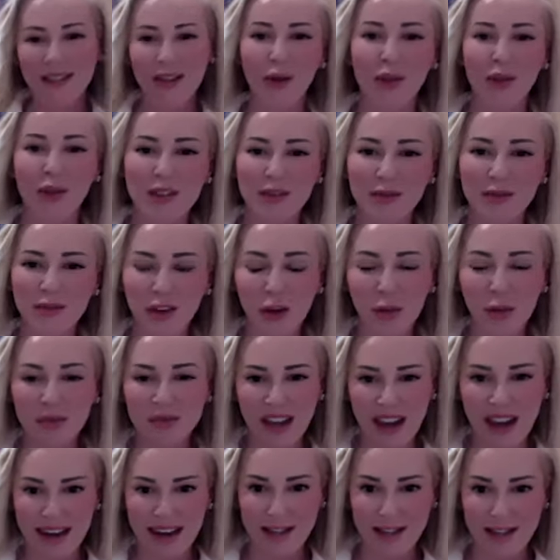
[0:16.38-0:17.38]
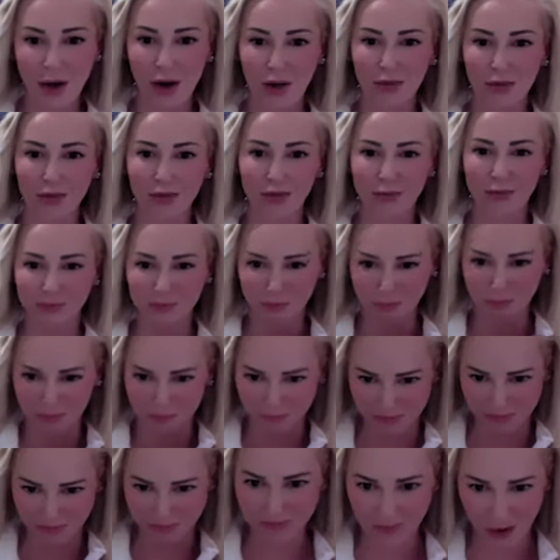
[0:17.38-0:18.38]
so the film takes off
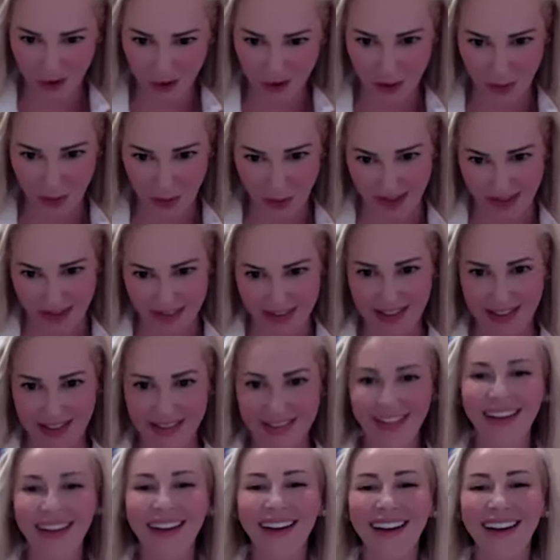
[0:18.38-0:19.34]
very quickly